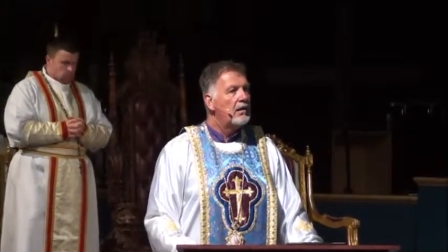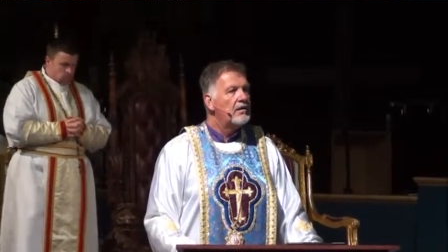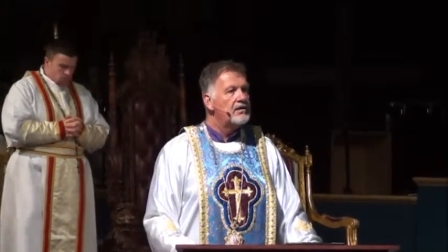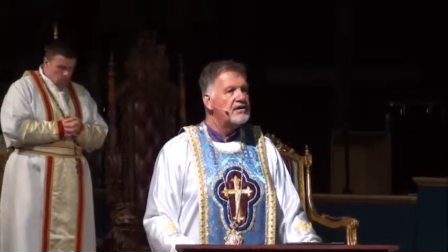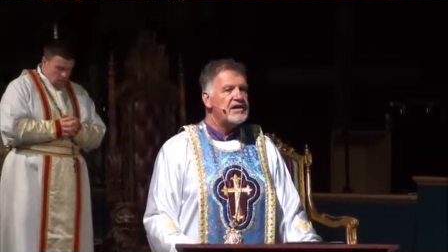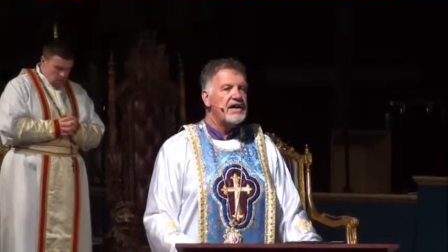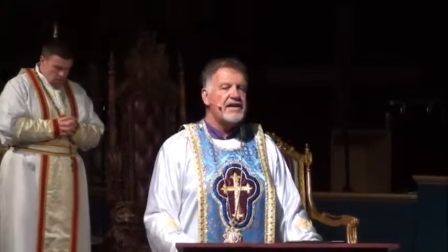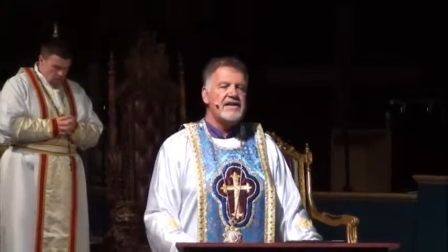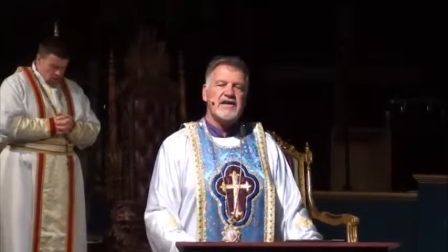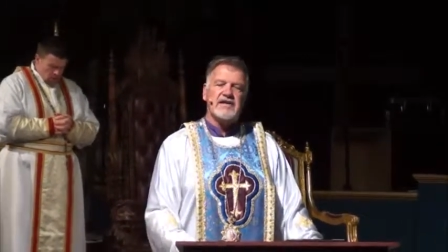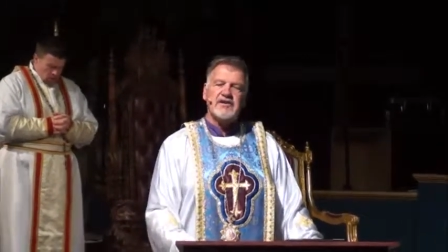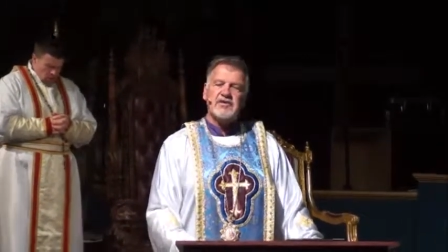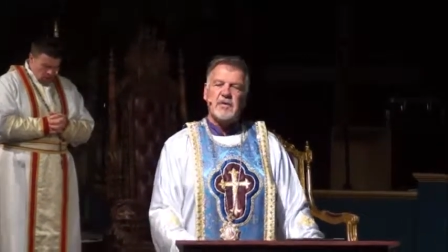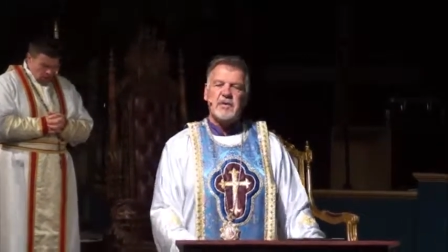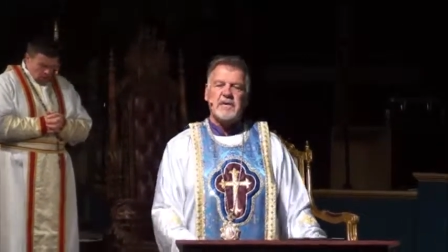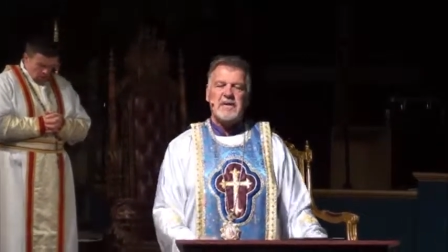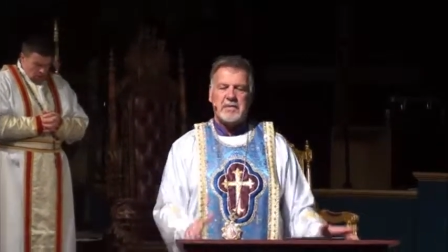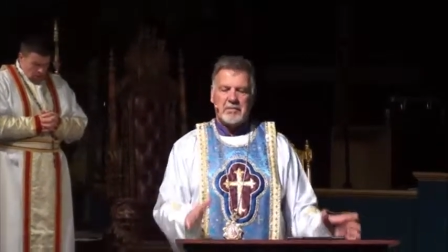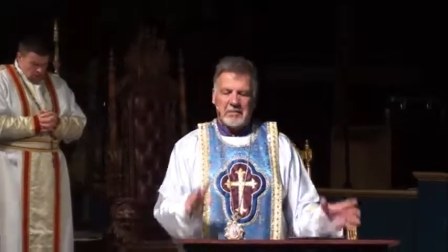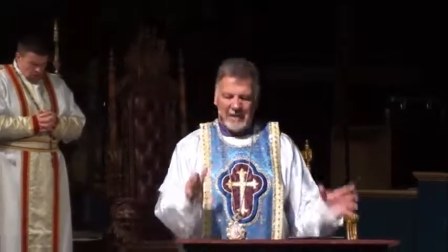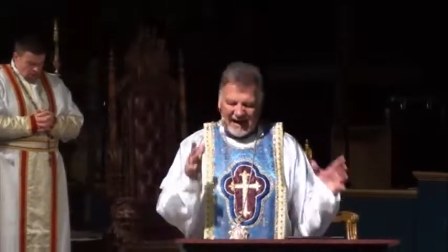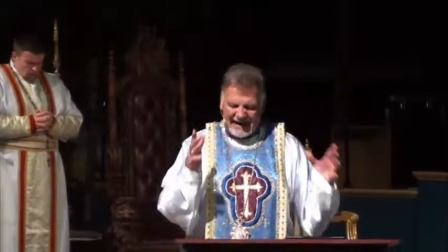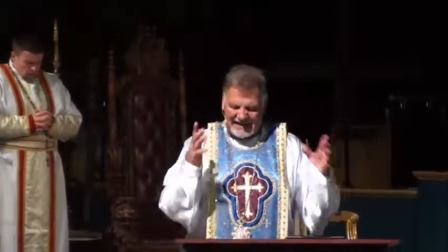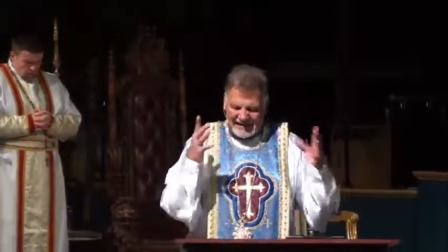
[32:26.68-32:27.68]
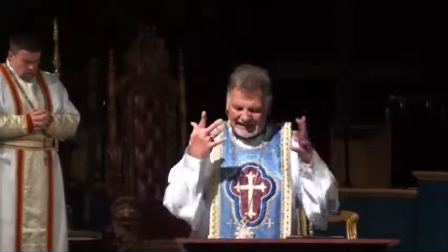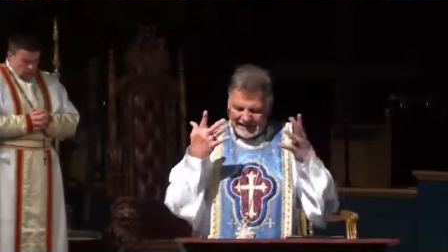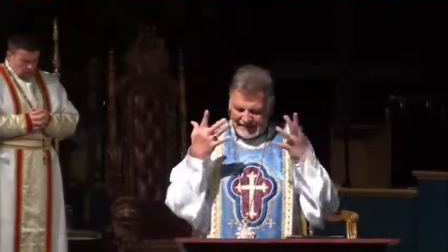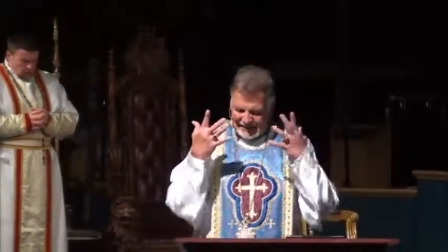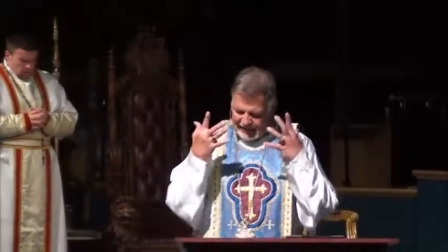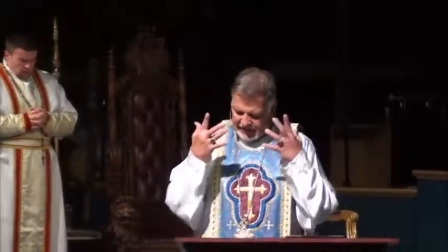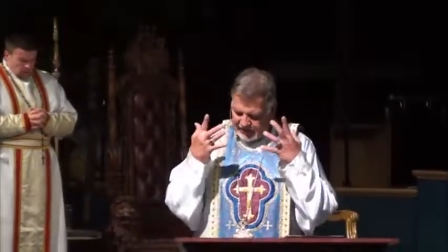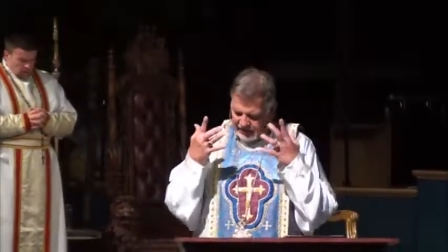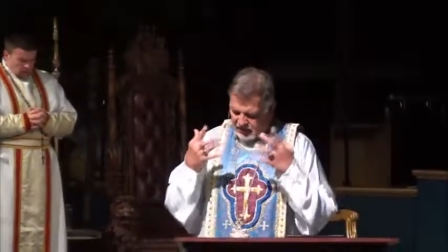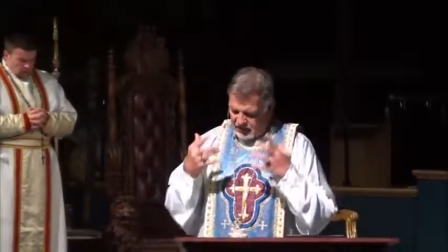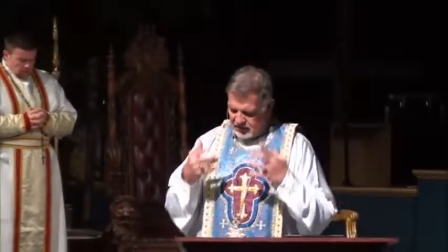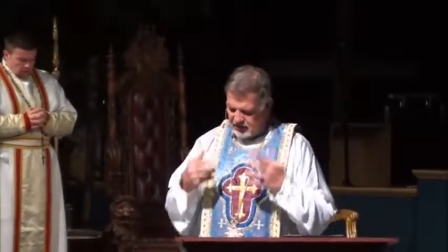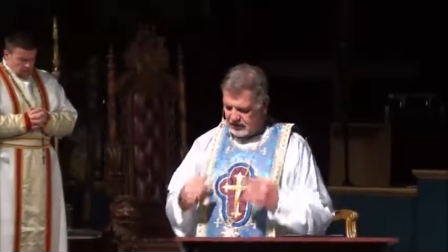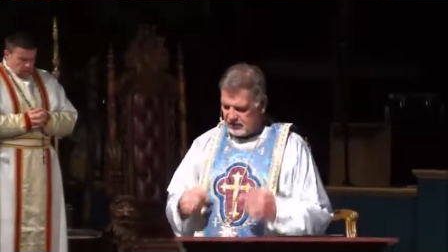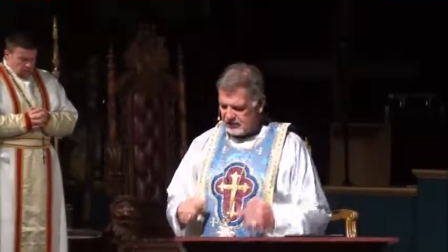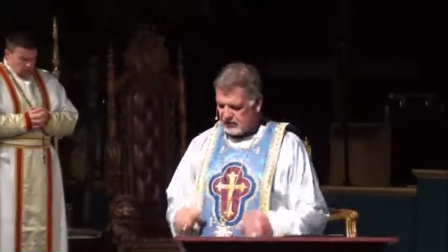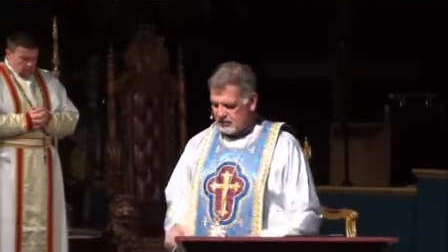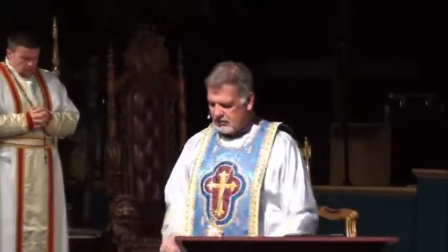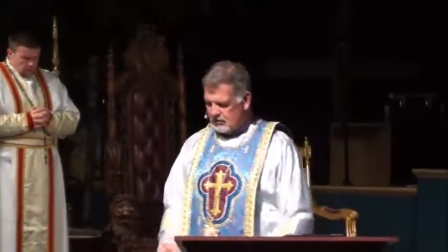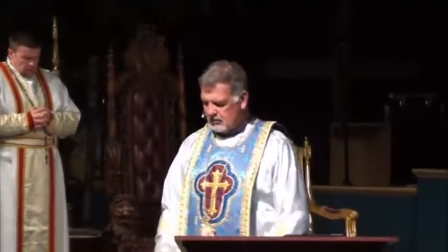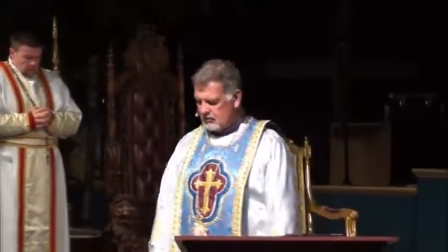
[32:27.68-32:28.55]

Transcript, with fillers: Say this with me My sins